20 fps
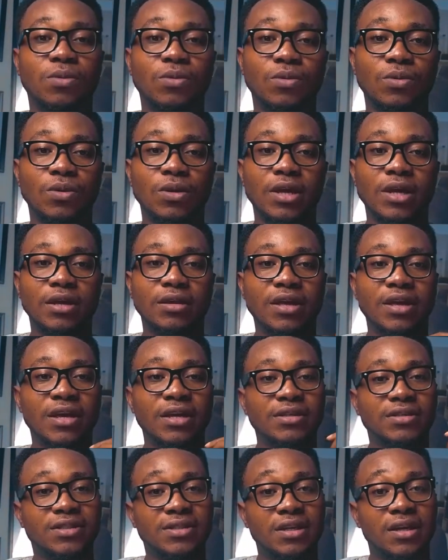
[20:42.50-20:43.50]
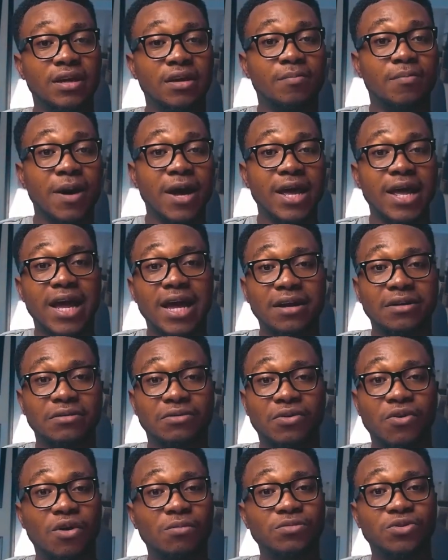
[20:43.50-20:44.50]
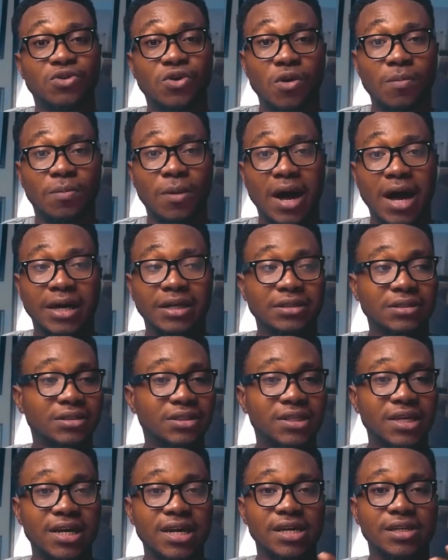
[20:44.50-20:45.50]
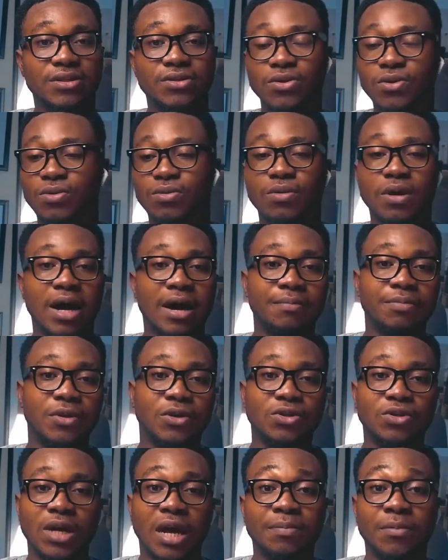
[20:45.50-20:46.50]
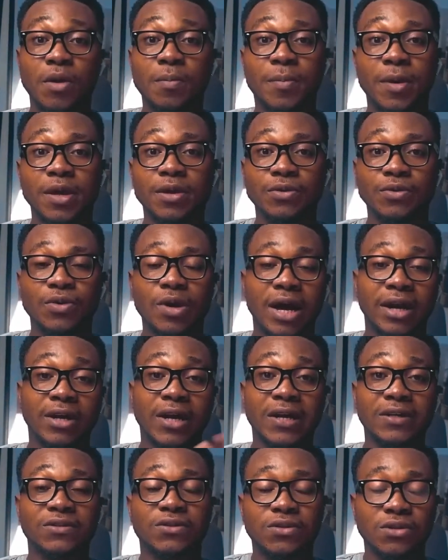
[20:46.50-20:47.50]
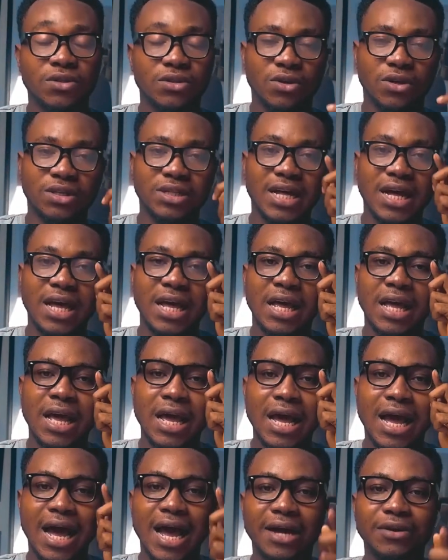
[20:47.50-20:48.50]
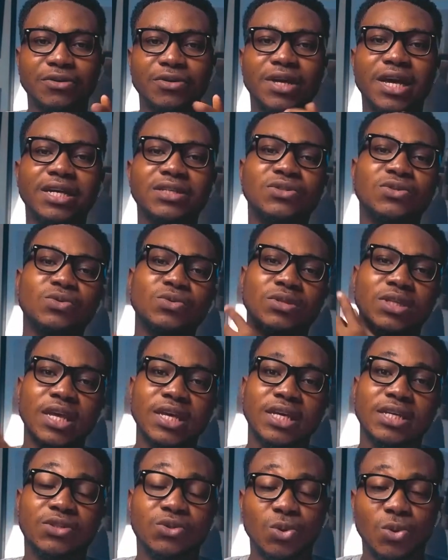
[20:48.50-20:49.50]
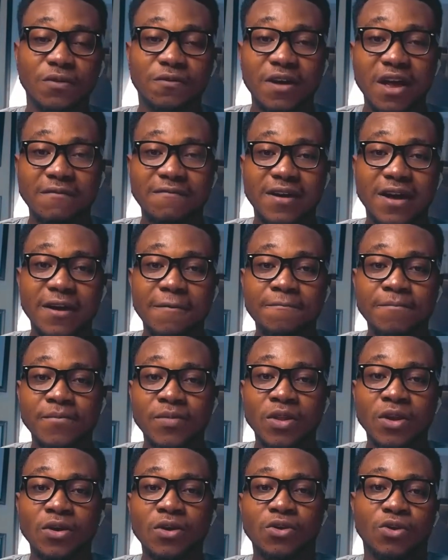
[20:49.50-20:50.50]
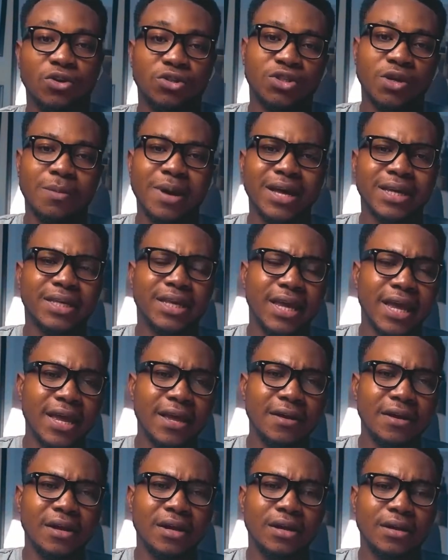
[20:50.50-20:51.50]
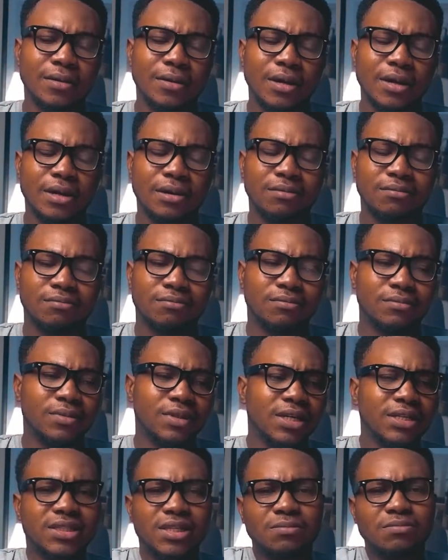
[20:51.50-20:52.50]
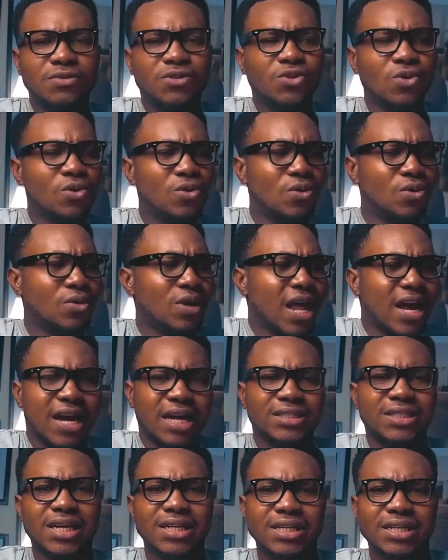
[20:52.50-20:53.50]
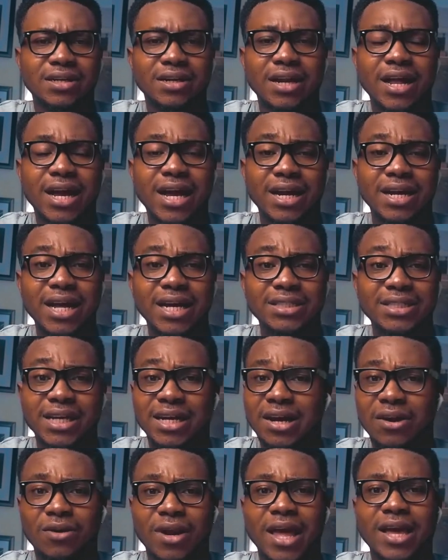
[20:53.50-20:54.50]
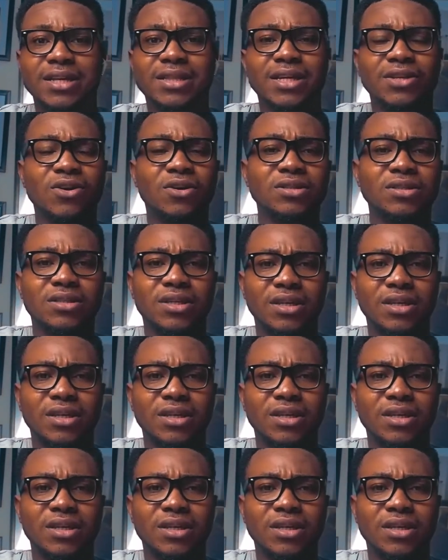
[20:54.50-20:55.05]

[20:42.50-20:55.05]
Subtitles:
a buyer comes up and says, no, I'm not paying you, and cancels the order, and you get to take it to the Fiverr customer care, they seem so lackadaisical, like they don't